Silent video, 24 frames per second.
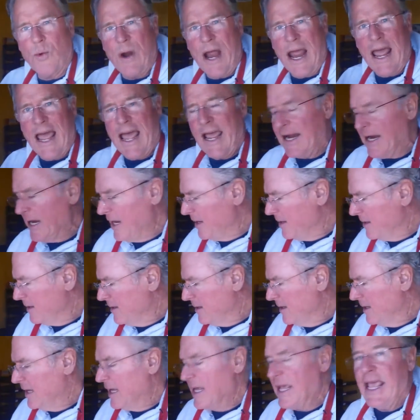rag,
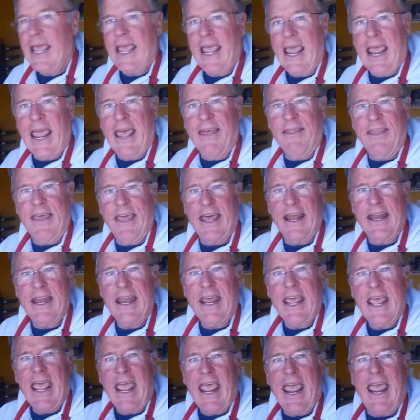and
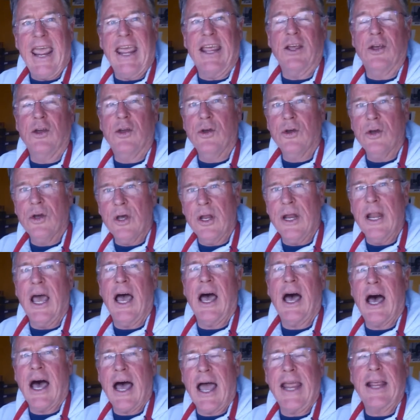then a good
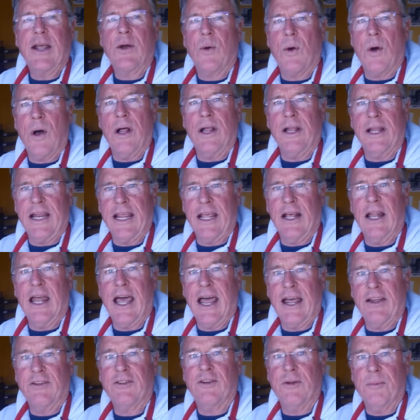high quality
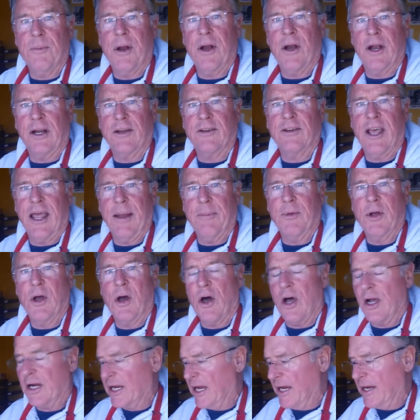elastomeric type
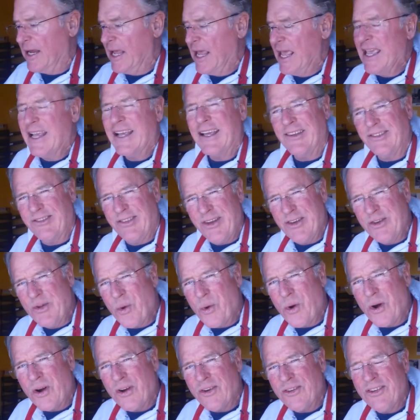caulking. Because the
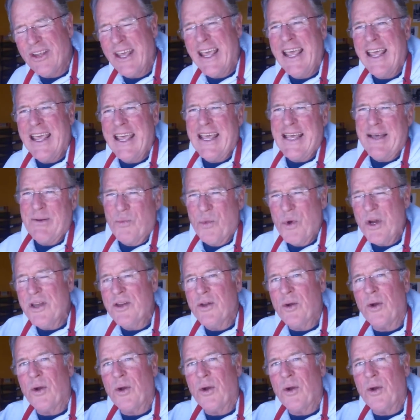doors, wooden